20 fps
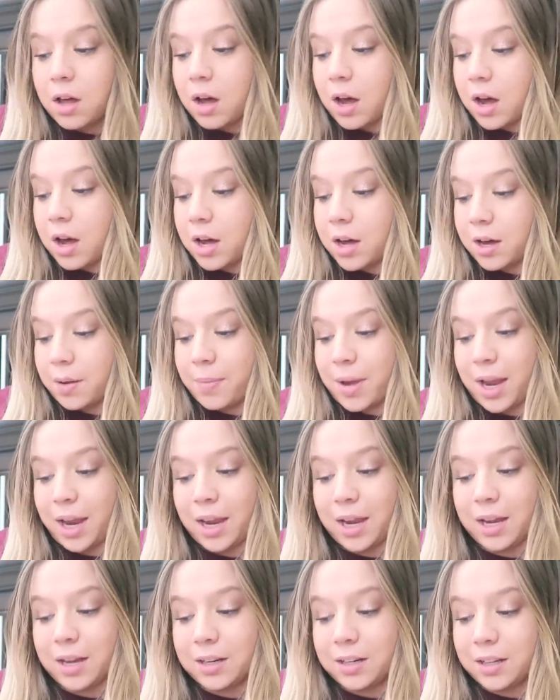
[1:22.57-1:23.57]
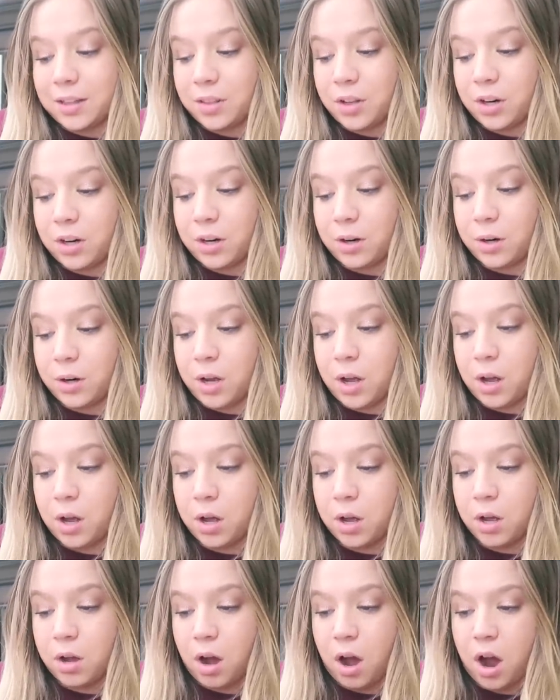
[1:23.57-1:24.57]
Um, and they're
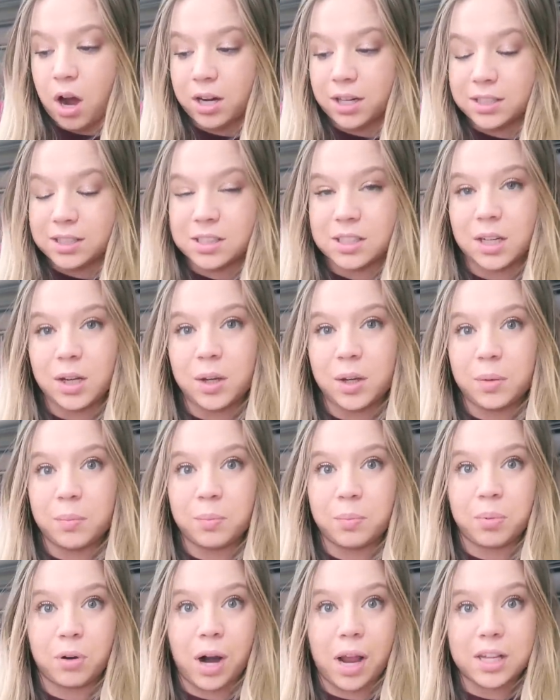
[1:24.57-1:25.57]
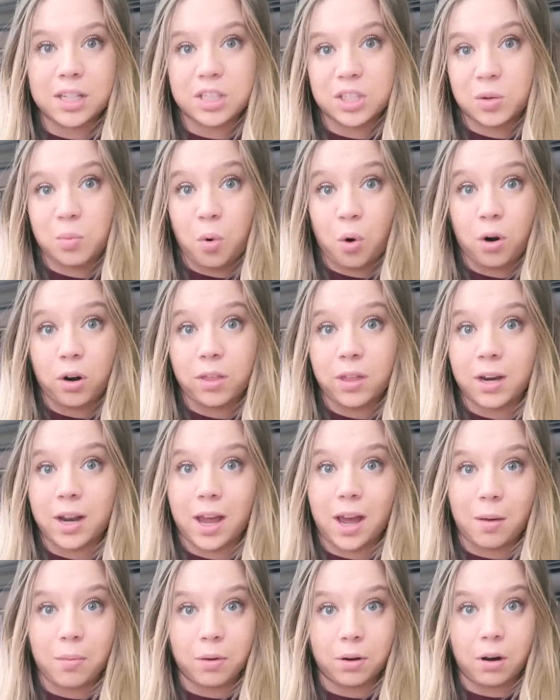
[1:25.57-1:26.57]
honestly priced more than
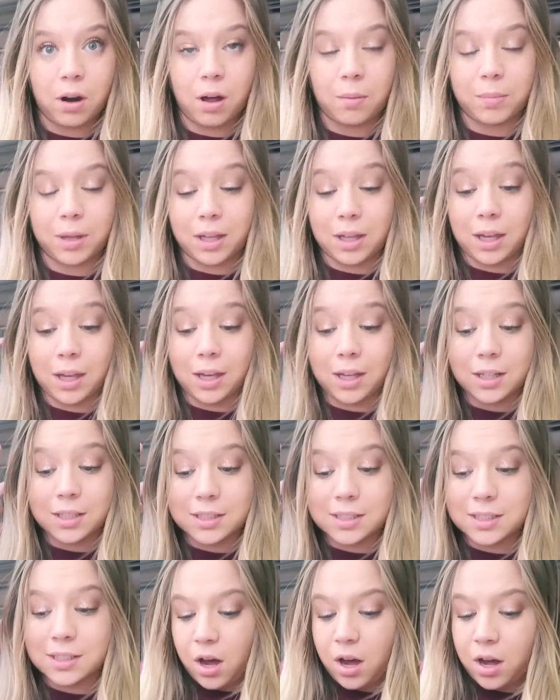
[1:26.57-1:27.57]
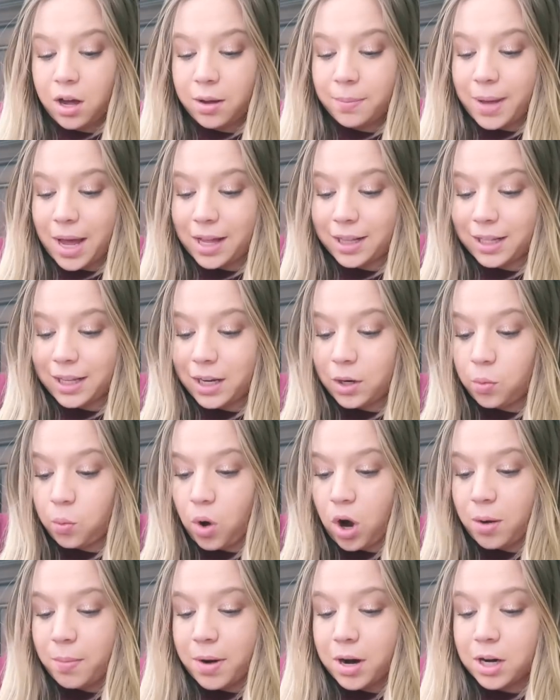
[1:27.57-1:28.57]
Abercrombie Kids. Um, and then
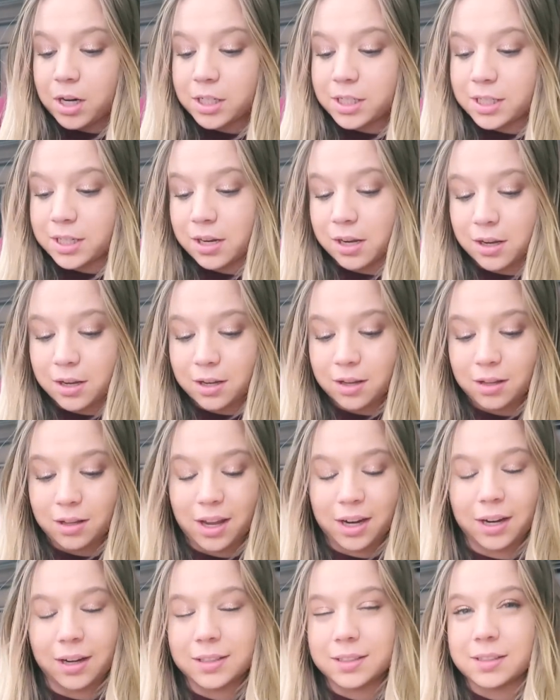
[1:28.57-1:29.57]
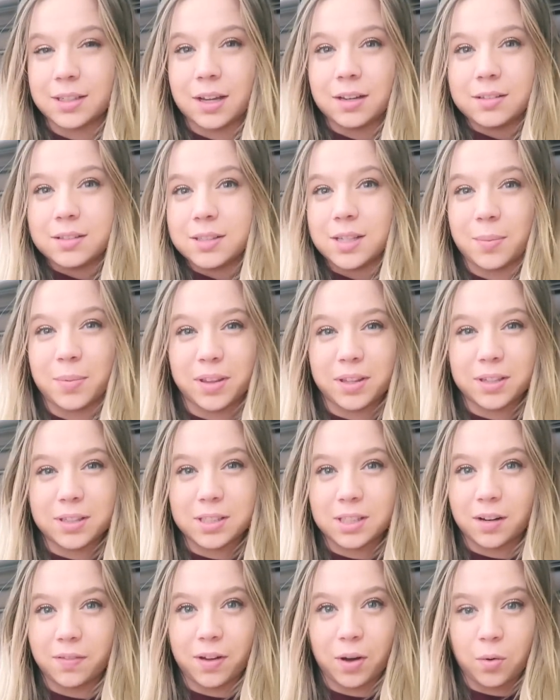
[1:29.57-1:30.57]
Walmart, like I said, some of the
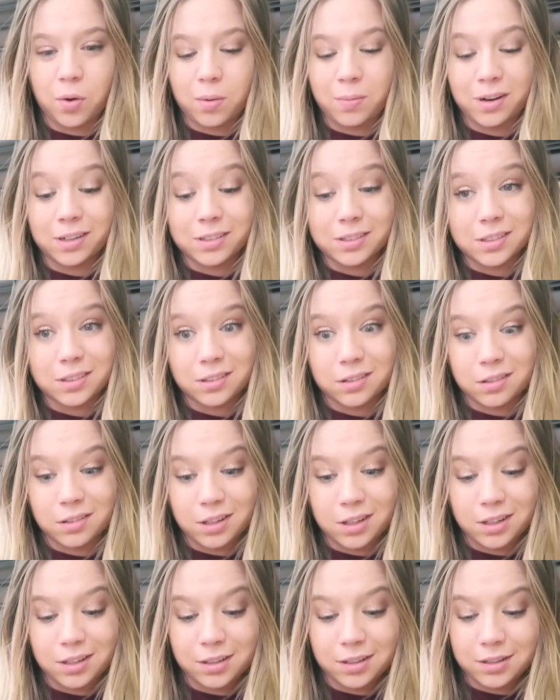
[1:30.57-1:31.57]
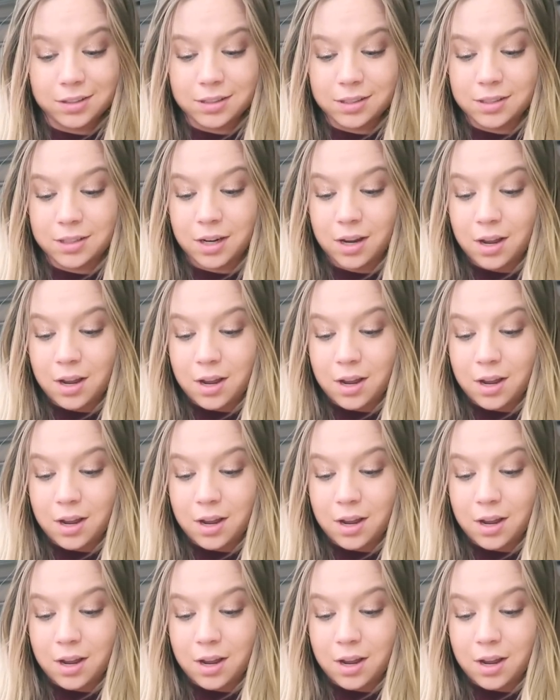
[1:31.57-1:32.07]
stuff at Walmart isn't the greatest.